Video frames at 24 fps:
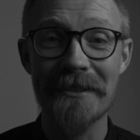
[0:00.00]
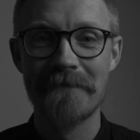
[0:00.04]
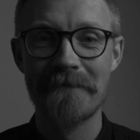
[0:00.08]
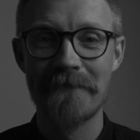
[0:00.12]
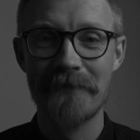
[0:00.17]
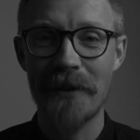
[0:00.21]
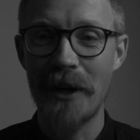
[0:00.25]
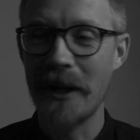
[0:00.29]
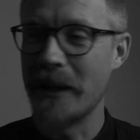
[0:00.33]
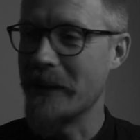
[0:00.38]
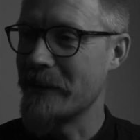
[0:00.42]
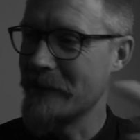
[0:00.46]

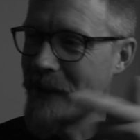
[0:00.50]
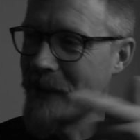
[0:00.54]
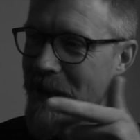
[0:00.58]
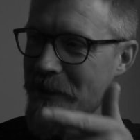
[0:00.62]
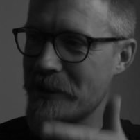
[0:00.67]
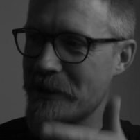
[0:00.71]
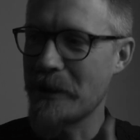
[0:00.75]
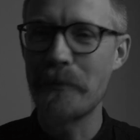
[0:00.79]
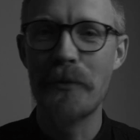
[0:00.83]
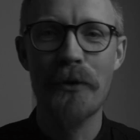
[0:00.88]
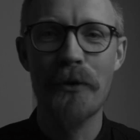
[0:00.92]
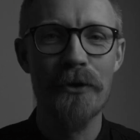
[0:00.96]
Right, let's
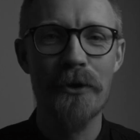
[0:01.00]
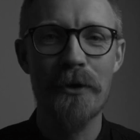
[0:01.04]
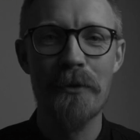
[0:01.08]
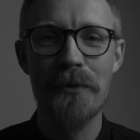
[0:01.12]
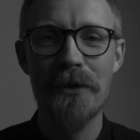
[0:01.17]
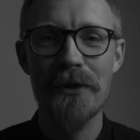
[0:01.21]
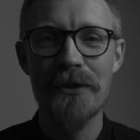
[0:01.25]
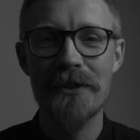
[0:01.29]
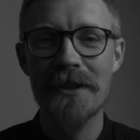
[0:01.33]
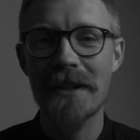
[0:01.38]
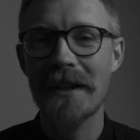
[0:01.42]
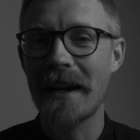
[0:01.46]
jump on the
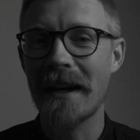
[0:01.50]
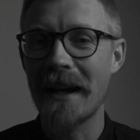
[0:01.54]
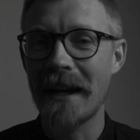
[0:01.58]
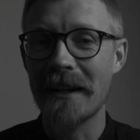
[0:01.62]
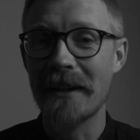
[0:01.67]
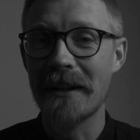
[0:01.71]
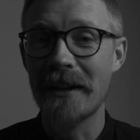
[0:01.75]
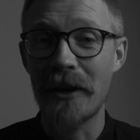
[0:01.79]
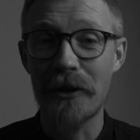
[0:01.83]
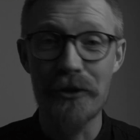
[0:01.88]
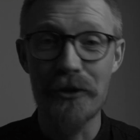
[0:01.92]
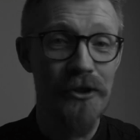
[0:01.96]
computer
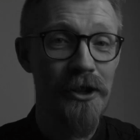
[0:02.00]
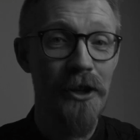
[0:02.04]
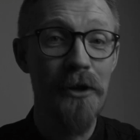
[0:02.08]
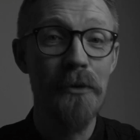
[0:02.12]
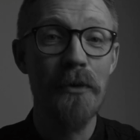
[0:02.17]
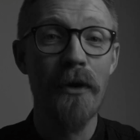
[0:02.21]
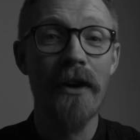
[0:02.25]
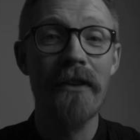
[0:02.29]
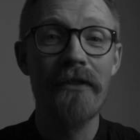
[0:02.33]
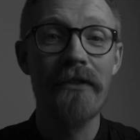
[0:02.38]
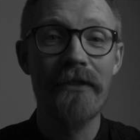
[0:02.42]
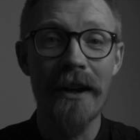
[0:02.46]
and I'll show you
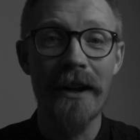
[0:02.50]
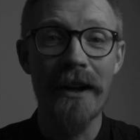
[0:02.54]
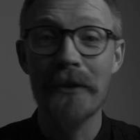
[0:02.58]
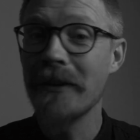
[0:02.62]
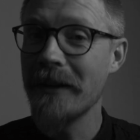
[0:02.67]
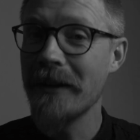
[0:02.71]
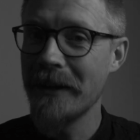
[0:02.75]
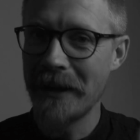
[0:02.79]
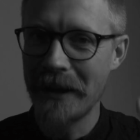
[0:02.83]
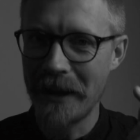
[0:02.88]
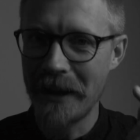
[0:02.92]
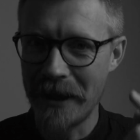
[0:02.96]
what I
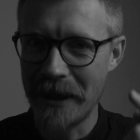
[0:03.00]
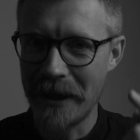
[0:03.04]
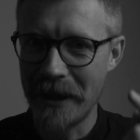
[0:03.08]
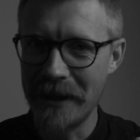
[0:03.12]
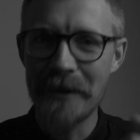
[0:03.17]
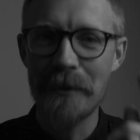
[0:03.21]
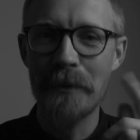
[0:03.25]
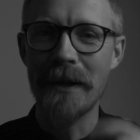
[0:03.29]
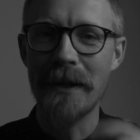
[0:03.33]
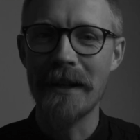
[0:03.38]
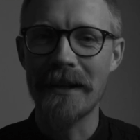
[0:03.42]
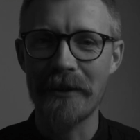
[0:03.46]
found
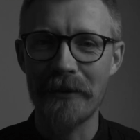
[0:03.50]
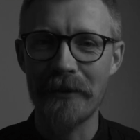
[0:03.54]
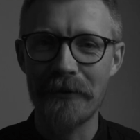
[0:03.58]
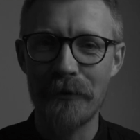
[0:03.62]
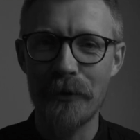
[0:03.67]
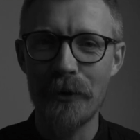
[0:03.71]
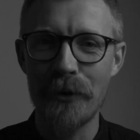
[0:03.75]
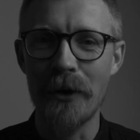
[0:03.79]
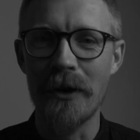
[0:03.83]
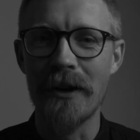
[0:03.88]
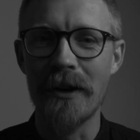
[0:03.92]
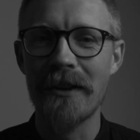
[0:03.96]
this week
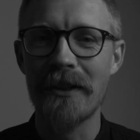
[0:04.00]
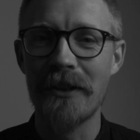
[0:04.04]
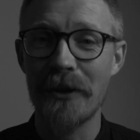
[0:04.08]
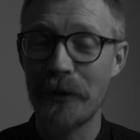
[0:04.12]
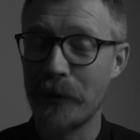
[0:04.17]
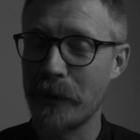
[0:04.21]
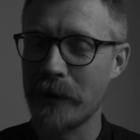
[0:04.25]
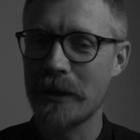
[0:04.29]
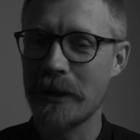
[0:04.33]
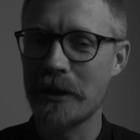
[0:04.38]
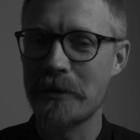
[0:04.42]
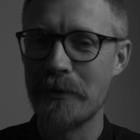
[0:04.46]
for the
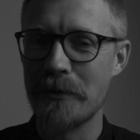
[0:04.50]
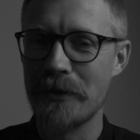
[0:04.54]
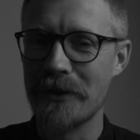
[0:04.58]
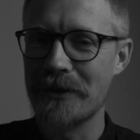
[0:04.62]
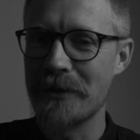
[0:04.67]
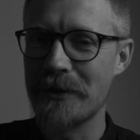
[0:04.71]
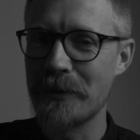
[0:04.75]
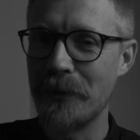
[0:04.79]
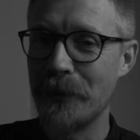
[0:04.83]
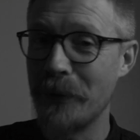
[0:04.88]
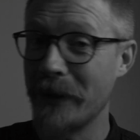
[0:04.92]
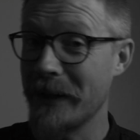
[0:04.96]

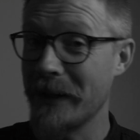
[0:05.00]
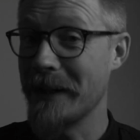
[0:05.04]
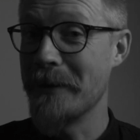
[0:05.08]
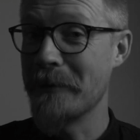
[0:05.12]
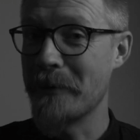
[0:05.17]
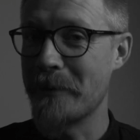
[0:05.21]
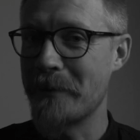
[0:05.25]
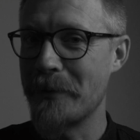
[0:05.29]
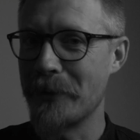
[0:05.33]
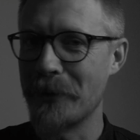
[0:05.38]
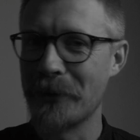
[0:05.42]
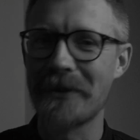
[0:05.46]
Swinglishman's weekly
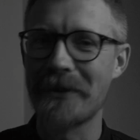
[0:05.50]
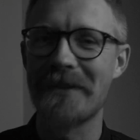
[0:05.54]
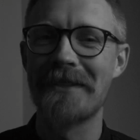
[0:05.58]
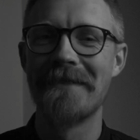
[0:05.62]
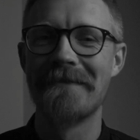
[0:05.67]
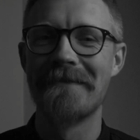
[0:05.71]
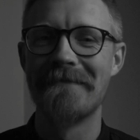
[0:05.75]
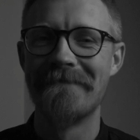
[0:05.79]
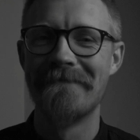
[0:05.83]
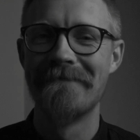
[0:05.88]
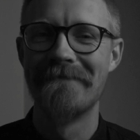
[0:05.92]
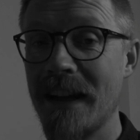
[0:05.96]
report.
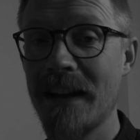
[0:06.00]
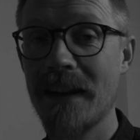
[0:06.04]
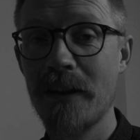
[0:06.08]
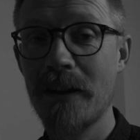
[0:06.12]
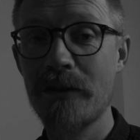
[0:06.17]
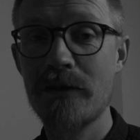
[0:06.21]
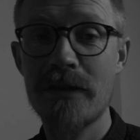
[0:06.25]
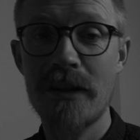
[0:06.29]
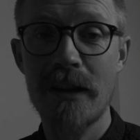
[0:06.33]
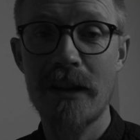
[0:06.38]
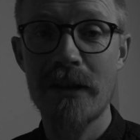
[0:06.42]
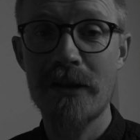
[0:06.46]
I'm
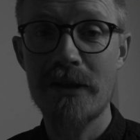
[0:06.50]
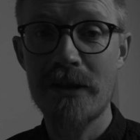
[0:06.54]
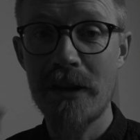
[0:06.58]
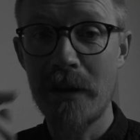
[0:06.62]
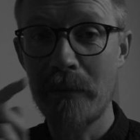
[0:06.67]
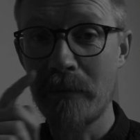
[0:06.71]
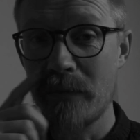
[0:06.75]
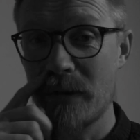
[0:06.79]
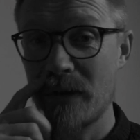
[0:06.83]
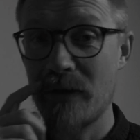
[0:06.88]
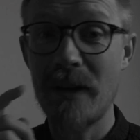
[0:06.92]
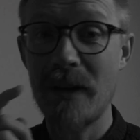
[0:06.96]
just going to
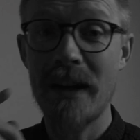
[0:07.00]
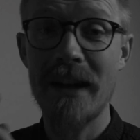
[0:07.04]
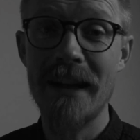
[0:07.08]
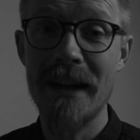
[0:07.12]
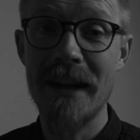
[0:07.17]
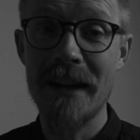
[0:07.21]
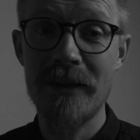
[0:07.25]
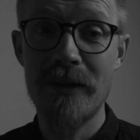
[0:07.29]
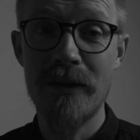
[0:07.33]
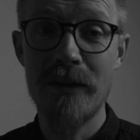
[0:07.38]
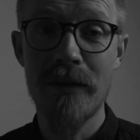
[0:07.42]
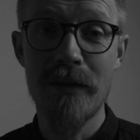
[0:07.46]
jump straight
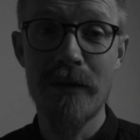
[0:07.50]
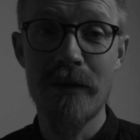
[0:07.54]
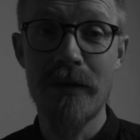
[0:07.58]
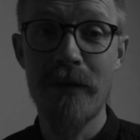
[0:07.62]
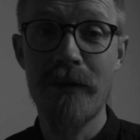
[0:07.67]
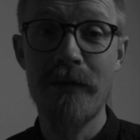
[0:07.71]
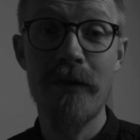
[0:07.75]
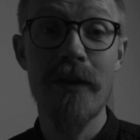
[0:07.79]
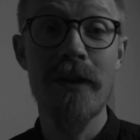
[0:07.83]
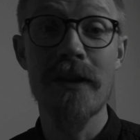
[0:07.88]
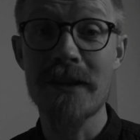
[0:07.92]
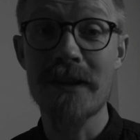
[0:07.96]
into the
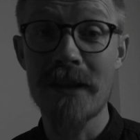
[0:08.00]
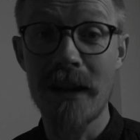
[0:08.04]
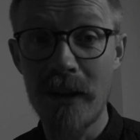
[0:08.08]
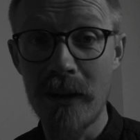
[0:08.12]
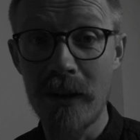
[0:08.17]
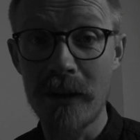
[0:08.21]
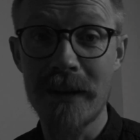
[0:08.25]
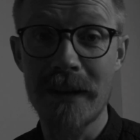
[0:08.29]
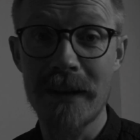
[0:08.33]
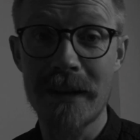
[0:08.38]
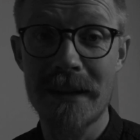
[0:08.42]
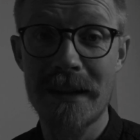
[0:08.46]
first
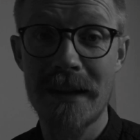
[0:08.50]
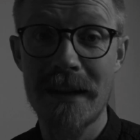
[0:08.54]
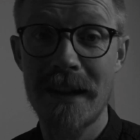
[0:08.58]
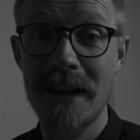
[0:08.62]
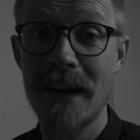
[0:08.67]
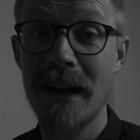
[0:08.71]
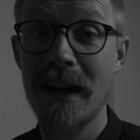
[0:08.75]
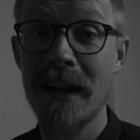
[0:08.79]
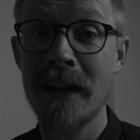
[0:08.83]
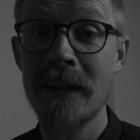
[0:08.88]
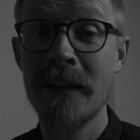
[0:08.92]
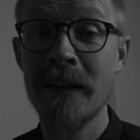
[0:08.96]
artist
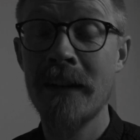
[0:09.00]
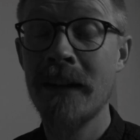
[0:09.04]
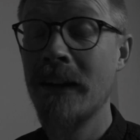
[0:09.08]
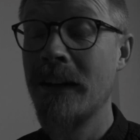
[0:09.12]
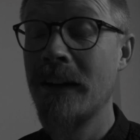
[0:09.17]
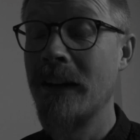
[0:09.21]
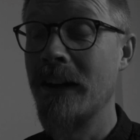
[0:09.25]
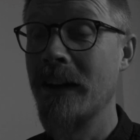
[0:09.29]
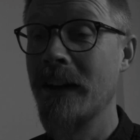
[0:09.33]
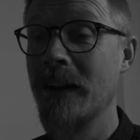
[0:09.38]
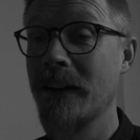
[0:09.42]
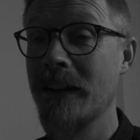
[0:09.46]
that
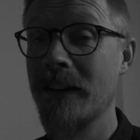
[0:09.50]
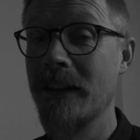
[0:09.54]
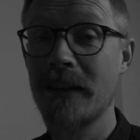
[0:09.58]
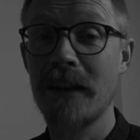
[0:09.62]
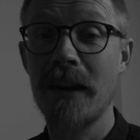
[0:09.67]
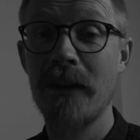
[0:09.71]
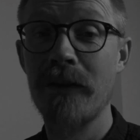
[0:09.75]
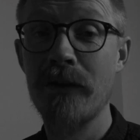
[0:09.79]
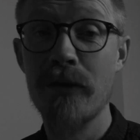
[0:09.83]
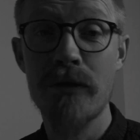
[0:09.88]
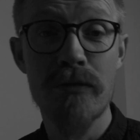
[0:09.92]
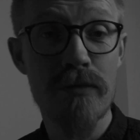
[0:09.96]
I
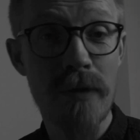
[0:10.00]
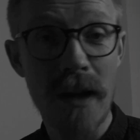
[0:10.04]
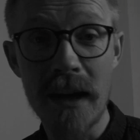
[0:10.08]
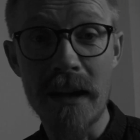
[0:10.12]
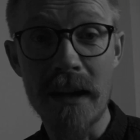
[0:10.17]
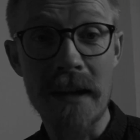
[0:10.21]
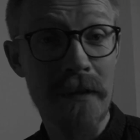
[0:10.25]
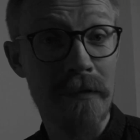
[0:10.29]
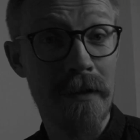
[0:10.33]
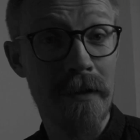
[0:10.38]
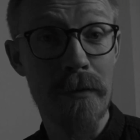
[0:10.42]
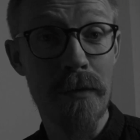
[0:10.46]
discovered
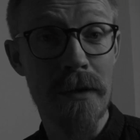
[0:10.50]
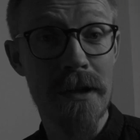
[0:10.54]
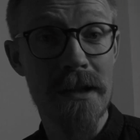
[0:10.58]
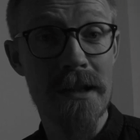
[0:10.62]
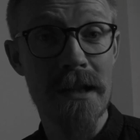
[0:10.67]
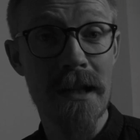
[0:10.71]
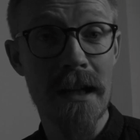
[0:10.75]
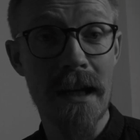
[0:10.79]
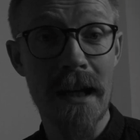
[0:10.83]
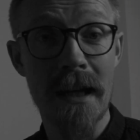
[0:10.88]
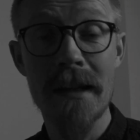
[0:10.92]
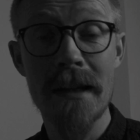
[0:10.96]
relatively
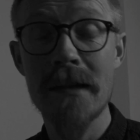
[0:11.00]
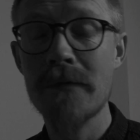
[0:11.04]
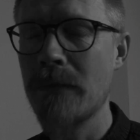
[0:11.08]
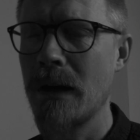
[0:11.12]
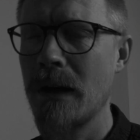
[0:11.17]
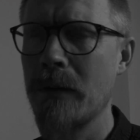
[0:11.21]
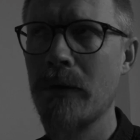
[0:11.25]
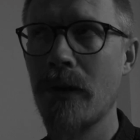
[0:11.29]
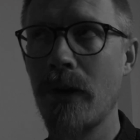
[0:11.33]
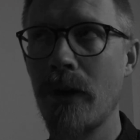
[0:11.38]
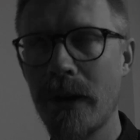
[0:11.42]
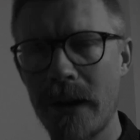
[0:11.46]
recently,
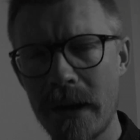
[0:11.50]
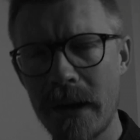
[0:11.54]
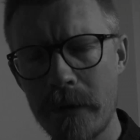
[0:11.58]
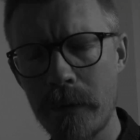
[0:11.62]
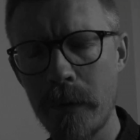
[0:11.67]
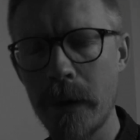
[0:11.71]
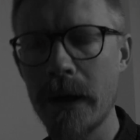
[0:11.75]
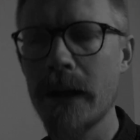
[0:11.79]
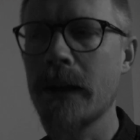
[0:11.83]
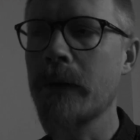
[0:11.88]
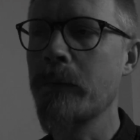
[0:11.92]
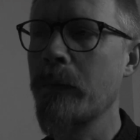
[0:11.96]
maybe not this
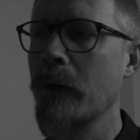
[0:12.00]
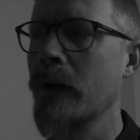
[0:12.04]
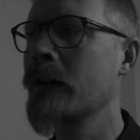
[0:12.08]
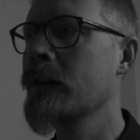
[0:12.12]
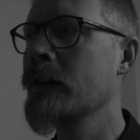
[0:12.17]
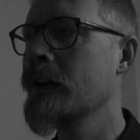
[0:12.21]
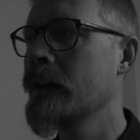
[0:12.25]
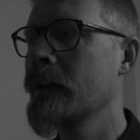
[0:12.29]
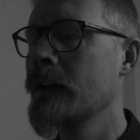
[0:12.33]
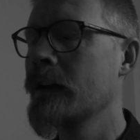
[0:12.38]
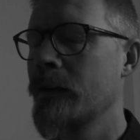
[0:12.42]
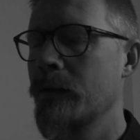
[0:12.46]
week, but
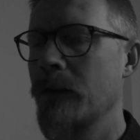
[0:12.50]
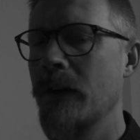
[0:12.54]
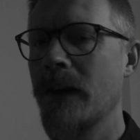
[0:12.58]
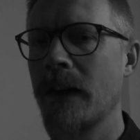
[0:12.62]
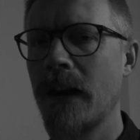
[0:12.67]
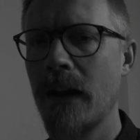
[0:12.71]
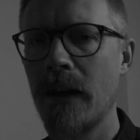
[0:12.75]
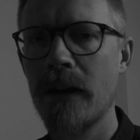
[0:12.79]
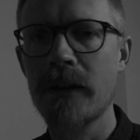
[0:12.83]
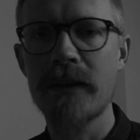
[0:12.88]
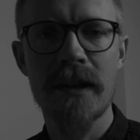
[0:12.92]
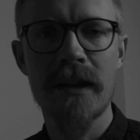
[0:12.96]
in the
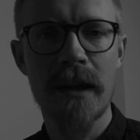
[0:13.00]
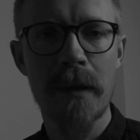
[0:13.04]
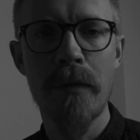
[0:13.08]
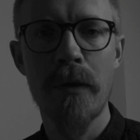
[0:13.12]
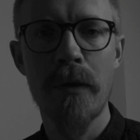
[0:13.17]
last couple of